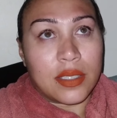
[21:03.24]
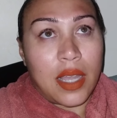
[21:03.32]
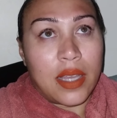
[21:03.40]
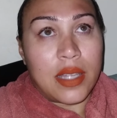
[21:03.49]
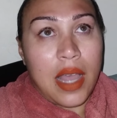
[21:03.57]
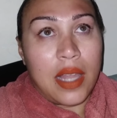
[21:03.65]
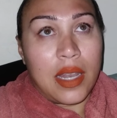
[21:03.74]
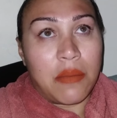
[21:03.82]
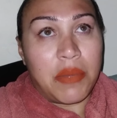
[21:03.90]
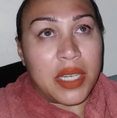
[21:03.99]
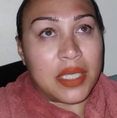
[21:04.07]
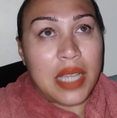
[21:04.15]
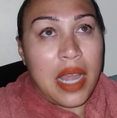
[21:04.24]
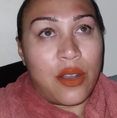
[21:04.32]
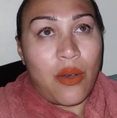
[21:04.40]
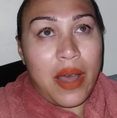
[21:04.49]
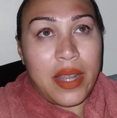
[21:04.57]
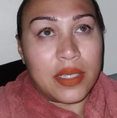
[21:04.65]
like that, like because I
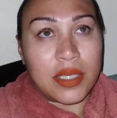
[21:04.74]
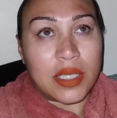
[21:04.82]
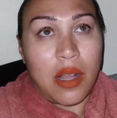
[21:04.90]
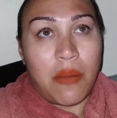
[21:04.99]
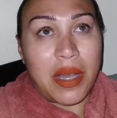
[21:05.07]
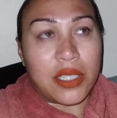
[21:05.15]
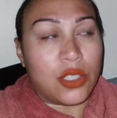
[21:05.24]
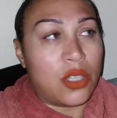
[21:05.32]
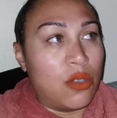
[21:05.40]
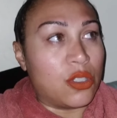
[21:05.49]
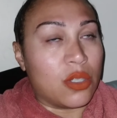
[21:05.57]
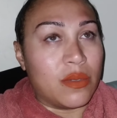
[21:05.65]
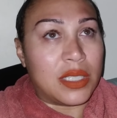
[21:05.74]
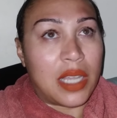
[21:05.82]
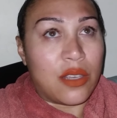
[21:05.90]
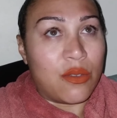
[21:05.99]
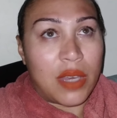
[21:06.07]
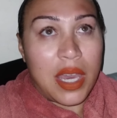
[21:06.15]
know I didn't sell my soul, so it's
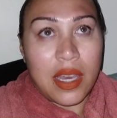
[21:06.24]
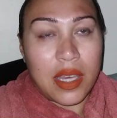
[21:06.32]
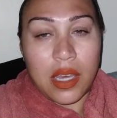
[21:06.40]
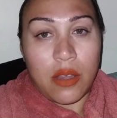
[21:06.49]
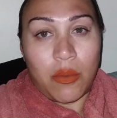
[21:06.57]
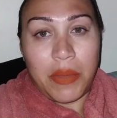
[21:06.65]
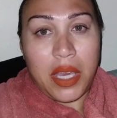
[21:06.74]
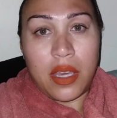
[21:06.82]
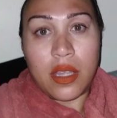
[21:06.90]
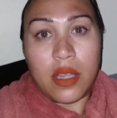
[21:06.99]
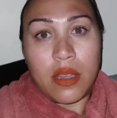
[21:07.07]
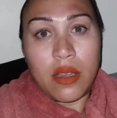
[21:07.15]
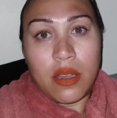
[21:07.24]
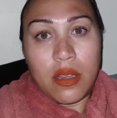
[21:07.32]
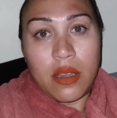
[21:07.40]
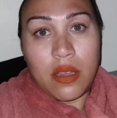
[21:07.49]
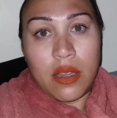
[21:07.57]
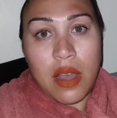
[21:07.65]
like you can't kill me.
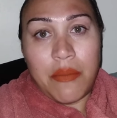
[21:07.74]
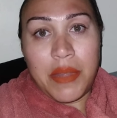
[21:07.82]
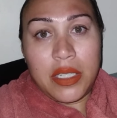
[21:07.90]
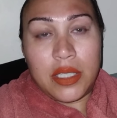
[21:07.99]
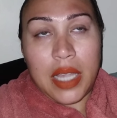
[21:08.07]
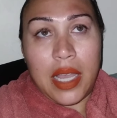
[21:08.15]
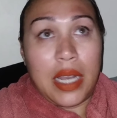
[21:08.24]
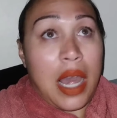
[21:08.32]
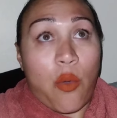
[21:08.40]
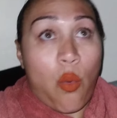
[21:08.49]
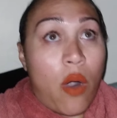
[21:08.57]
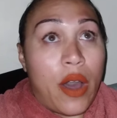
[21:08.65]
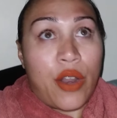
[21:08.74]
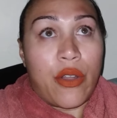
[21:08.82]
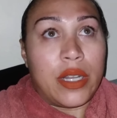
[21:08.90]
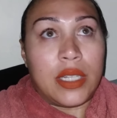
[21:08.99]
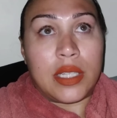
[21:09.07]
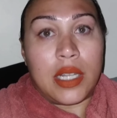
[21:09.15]
I'm not saying like what or
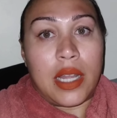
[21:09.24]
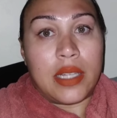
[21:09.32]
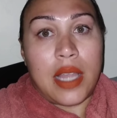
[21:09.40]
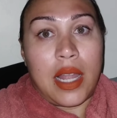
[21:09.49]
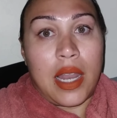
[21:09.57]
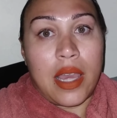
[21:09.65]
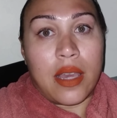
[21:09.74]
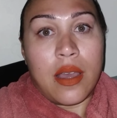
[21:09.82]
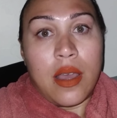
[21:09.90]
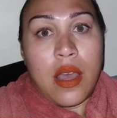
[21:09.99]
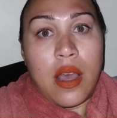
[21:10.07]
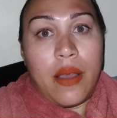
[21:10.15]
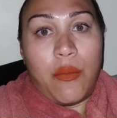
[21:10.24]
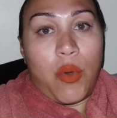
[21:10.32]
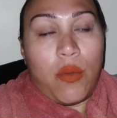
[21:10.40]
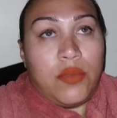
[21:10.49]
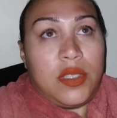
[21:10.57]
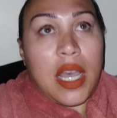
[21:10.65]
anything like that. Like
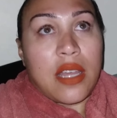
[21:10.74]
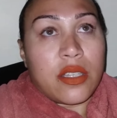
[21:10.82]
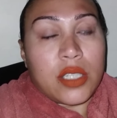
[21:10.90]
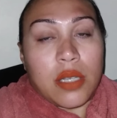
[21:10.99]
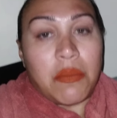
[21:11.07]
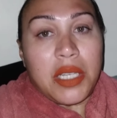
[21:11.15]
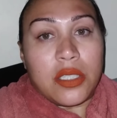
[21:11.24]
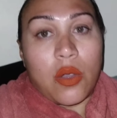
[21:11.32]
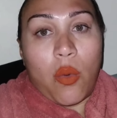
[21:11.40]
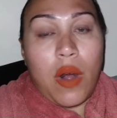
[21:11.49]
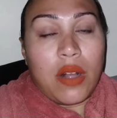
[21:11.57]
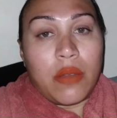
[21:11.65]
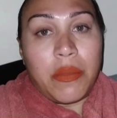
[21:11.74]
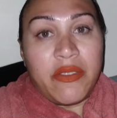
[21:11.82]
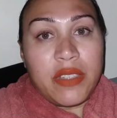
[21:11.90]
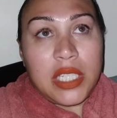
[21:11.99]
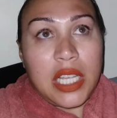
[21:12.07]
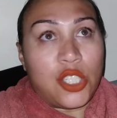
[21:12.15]
death to me is a welcome
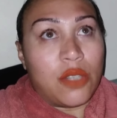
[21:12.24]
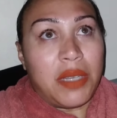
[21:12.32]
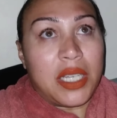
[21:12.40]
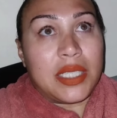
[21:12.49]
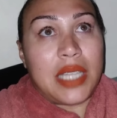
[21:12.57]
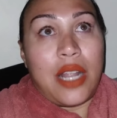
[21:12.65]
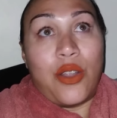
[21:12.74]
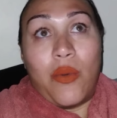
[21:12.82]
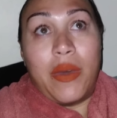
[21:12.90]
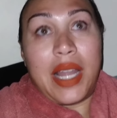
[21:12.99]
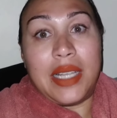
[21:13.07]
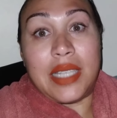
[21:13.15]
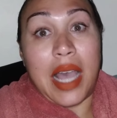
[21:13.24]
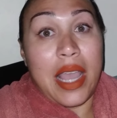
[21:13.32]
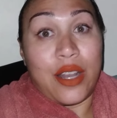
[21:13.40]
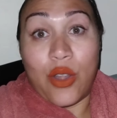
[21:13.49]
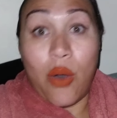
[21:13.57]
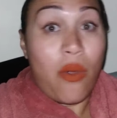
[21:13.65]
invitation, because I know when I die
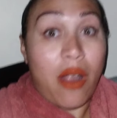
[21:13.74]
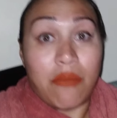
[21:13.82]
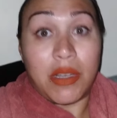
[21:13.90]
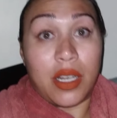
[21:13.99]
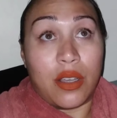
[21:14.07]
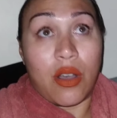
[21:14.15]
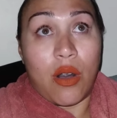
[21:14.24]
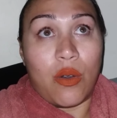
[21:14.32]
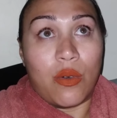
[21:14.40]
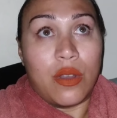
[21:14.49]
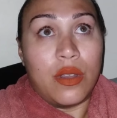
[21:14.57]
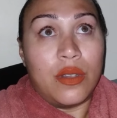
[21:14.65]
I know where I'm gonna go.